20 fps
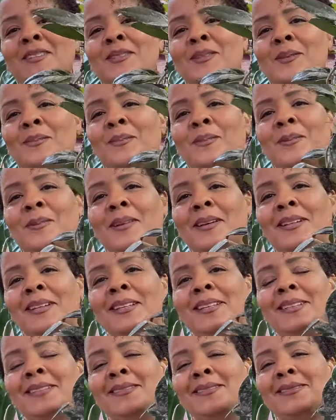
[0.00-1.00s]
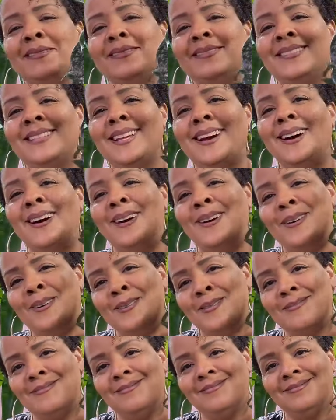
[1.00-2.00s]
disappointed,
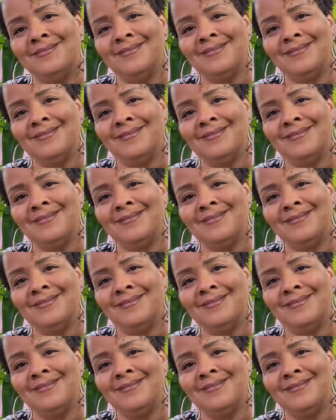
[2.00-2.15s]
y'all.